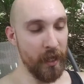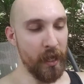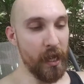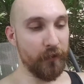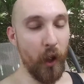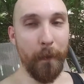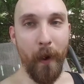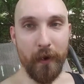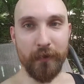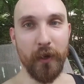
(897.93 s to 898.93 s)
it's all
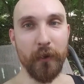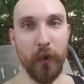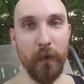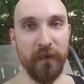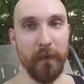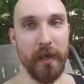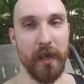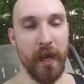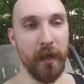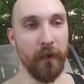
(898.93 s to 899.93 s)
part of self-growth for
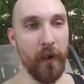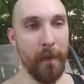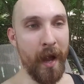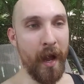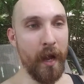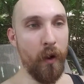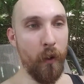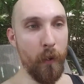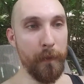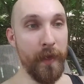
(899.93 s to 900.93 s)
me, and I
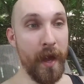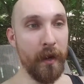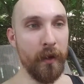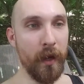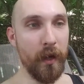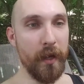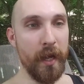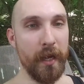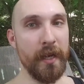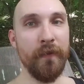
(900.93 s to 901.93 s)
hope
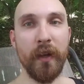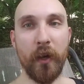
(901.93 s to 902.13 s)
that even